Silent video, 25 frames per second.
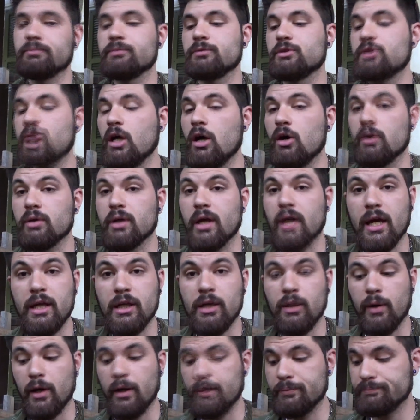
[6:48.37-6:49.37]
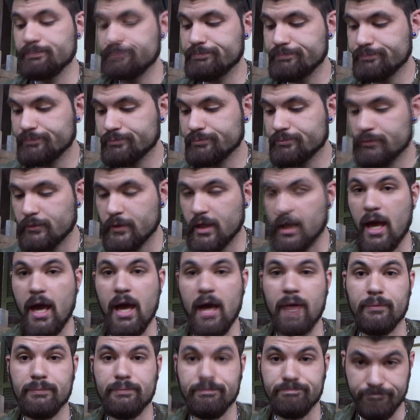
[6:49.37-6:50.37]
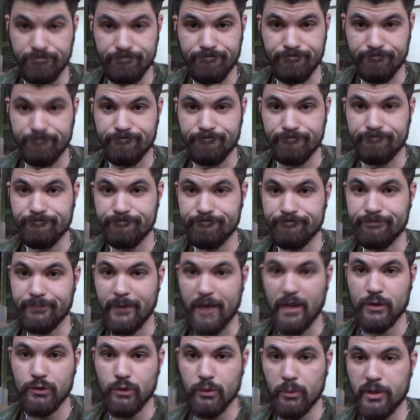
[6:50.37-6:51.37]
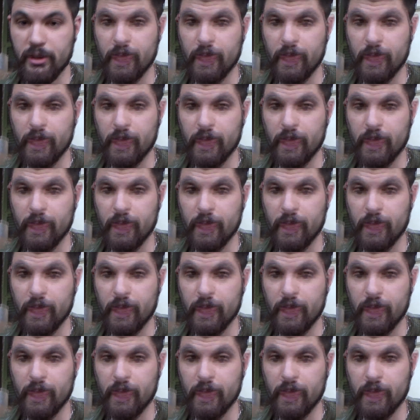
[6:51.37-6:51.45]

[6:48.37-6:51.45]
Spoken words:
So, anyway, yeah, that's what we're